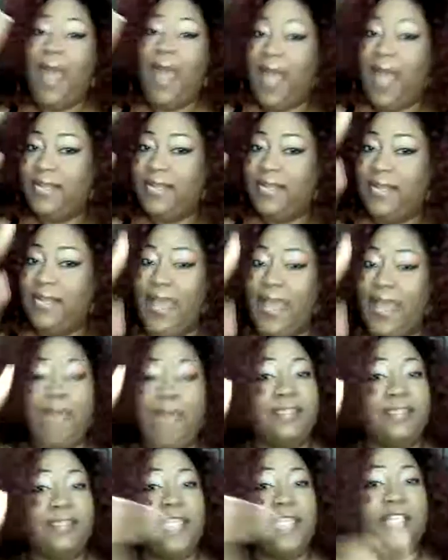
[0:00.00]
I did not
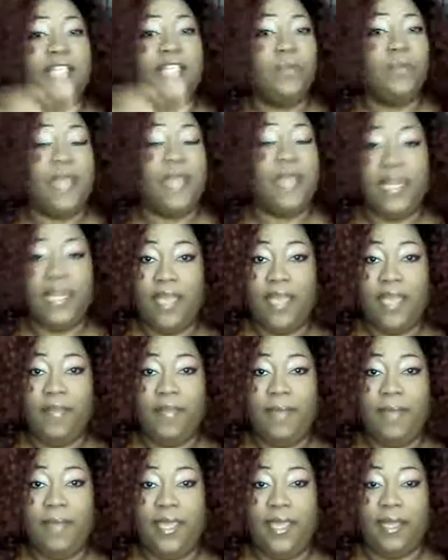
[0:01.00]
have sex with any
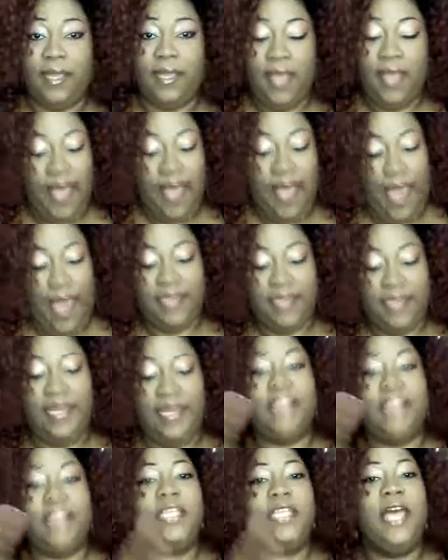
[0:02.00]
other men. I
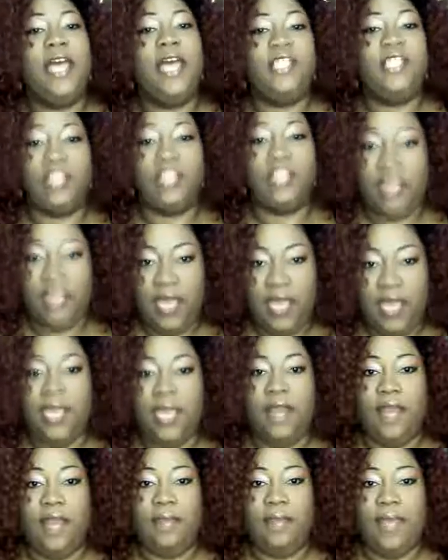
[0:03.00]
did not touch
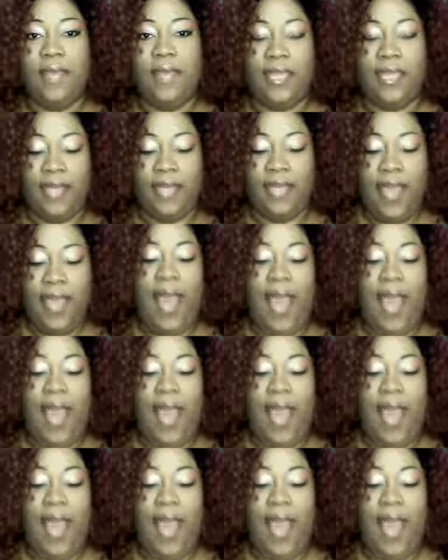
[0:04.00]
any other men.